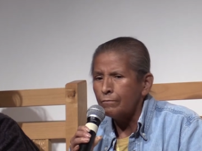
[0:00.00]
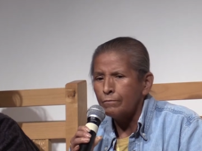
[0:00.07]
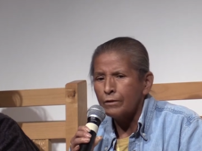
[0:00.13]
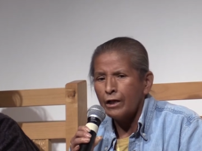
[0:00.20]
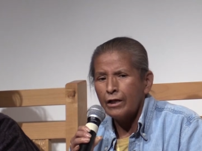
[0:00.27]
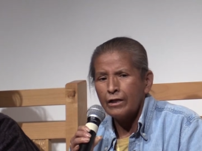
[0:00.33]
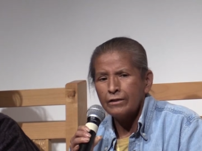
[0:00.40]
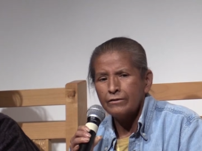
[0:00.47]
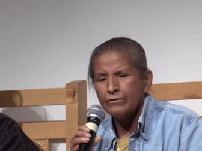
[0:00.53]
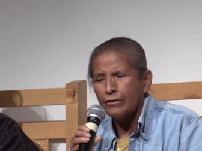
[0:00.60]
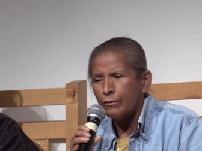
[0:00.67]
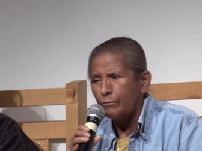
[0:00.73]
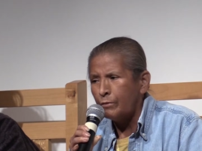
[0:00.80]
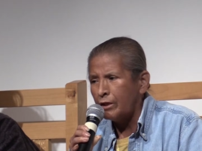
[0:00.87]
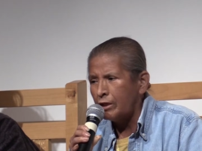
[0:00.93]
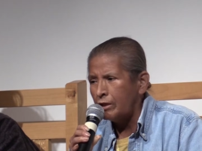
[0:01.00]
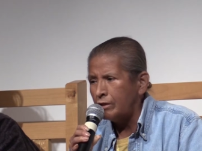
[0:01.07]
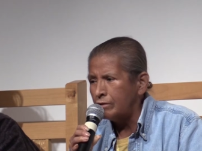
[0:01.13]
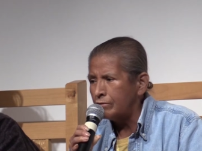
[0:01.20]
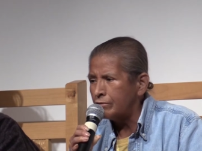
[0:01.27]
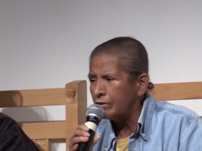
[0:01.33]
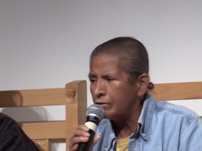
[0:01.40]
our plants, our
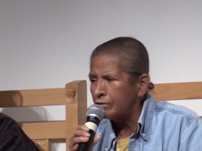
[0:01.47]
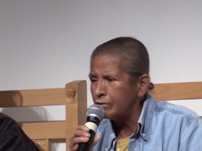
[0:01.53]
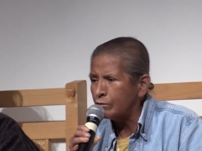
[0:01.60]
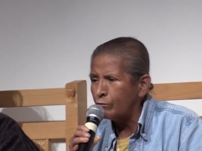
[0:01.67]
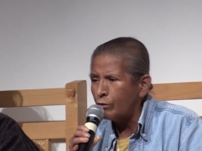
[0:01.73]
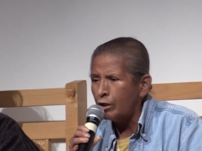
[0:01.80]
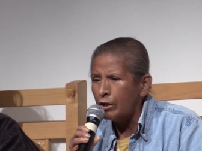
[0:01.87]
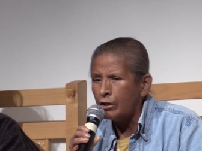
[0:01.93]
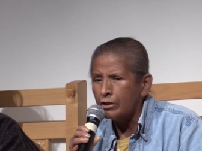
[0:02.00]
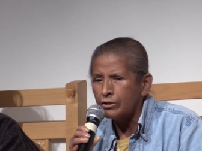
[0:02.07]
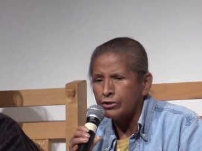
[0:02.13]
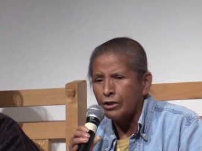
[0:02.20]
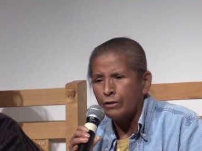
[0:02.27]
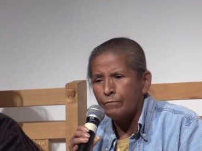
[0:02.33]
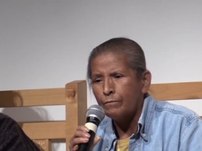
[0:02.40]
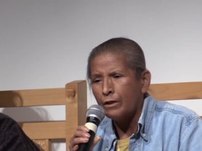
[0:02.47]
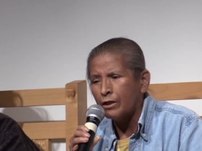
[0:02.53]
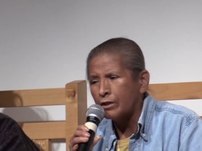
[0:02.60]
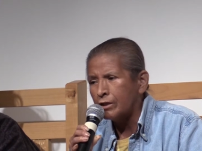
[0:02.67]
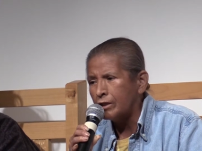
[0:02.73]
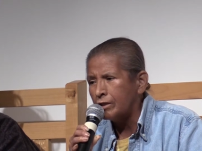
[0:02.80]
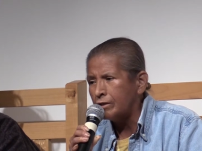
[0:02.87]
beans, our squash, our
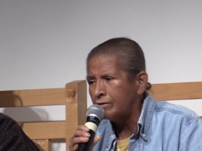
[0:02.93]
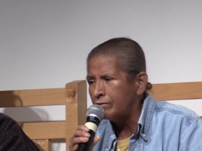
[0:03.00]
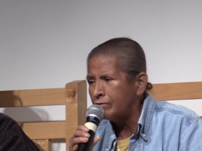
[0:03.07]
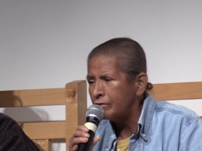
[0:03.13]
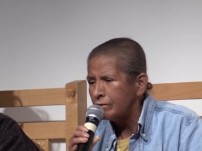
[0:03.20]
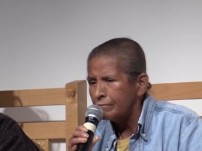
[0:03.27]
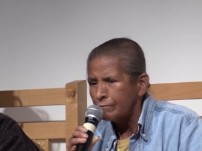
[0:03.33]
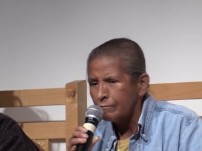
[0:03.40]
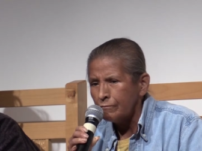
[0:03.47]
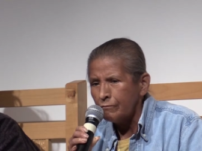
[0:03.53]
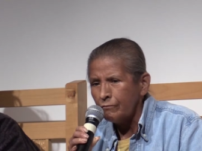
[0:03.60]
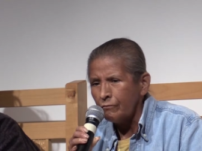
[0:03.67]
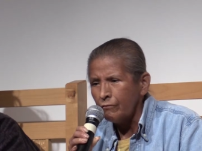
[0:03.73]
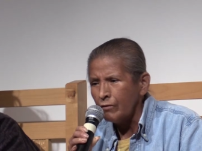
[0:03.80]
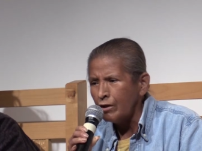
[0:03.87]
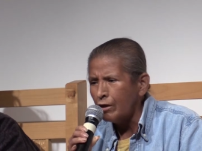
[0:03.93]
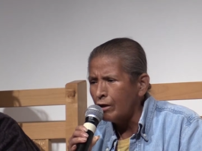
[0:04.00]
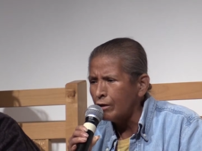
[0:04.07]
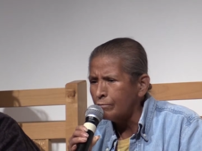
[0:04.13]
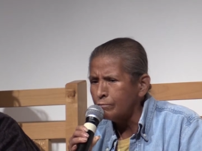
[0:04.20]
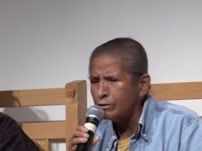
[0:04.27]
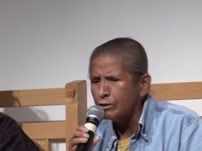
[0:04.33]
pumpkins,
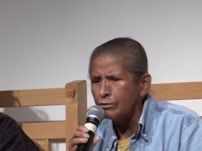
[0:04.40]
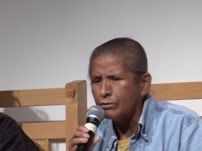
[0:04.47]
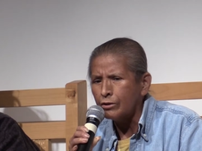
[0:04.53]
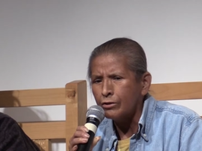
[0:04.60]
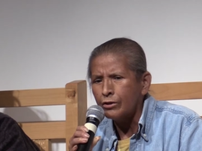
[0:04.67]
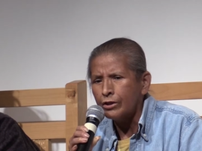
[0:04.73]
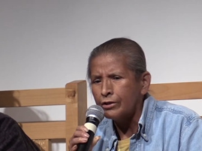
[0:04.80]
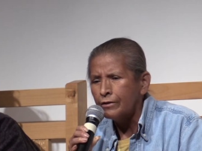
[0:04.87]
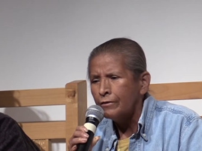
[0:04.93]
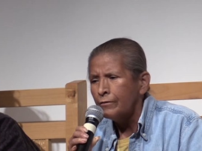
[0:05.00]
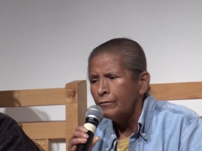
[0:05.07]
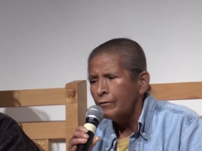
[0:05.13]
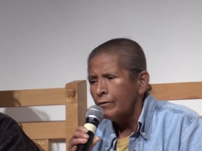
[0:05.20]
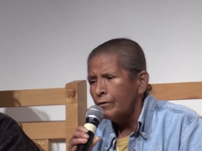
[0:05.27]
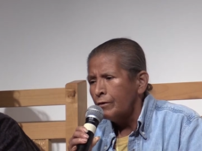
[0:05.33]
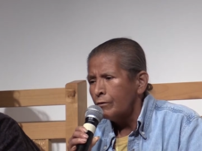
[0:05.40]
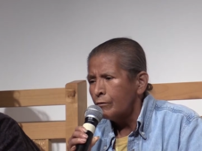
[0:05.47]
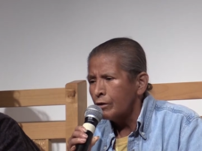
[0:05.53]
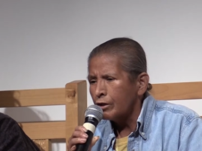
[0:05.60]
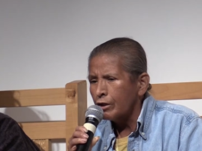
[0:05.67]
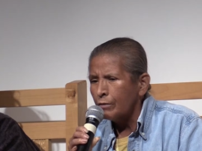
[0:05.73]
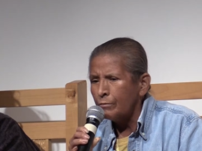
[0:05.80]
our blue corn
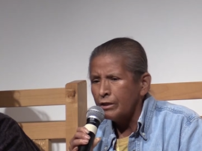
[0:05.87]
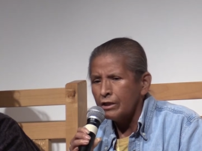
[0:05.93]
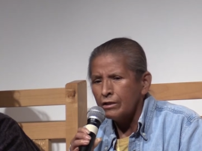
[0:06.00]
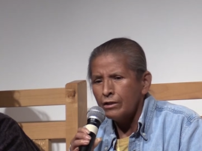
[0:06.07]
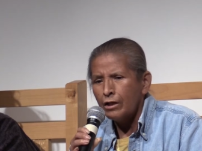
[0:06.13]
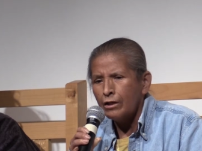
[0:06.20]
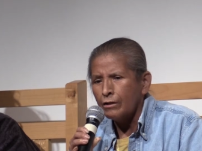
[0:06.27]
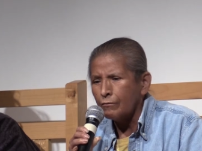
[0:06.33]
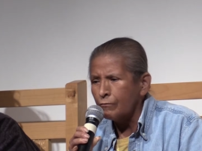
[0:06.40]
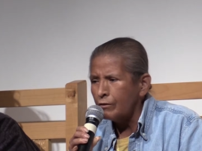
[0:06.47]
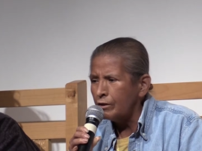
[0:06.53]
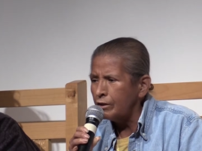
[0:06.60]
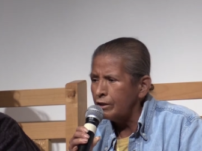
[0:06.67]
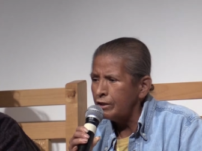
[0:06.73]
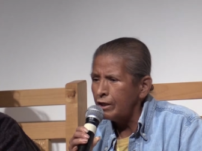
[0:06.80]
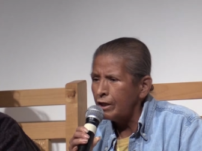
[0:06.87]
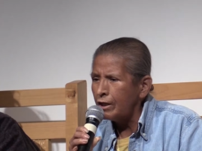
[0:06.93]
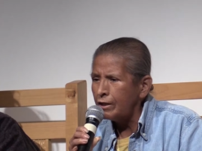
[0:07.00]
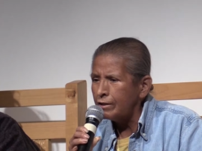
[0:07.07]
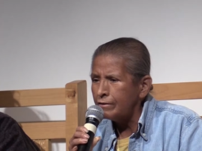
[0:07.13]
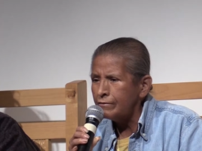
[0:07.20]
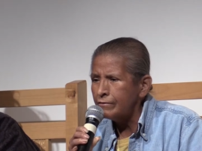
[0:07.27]
were coming along really
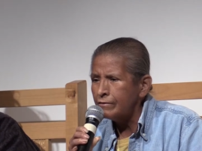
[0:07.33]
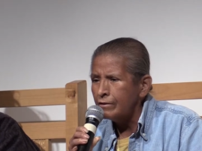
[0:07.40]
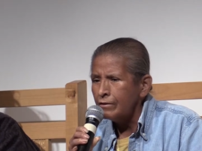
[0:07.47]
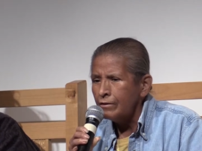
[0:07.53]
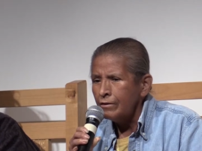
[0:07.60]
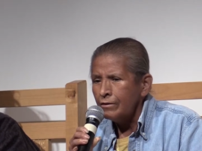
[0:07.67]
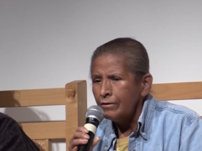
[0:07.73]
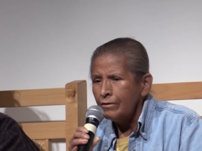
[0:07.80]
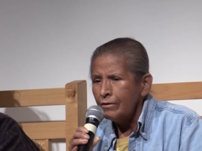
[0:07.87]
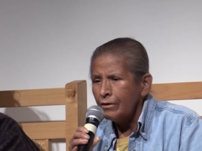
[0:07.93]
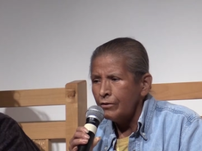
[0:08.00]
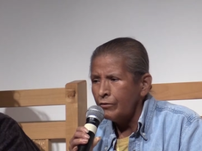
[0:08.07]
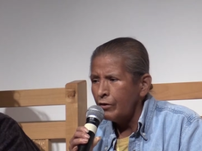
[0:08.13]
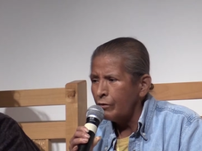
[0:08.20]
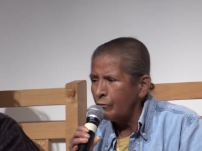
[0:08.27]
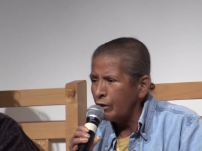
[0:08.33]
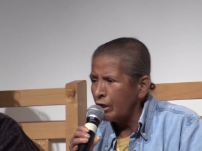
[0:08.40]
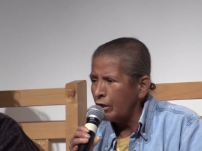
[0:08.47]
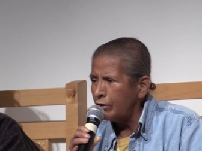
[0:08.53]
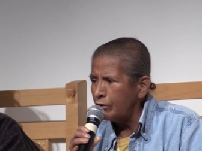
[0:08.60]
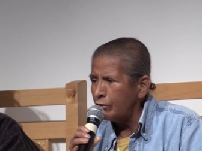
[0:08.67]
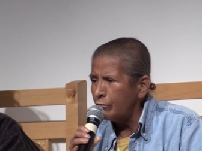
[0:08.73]
nice, and then we
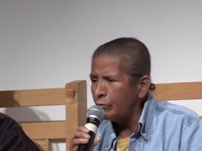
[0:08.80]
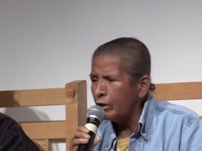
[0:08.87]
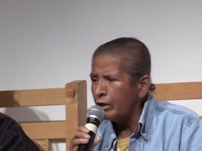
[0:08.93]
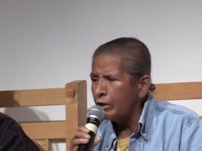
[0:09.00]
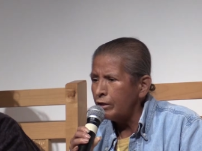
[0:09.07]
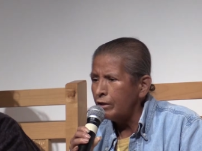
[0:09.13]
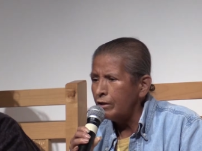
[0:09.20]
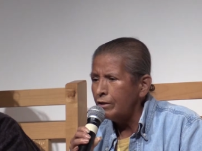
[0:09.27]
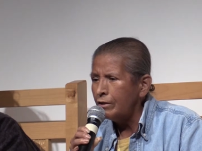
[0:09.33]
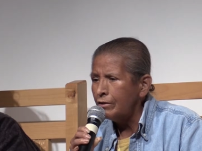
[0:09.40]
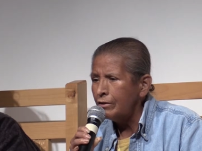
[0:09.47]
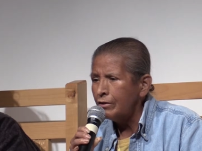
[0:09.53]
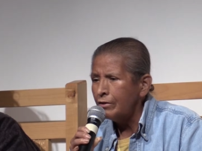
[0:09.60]
got no rain.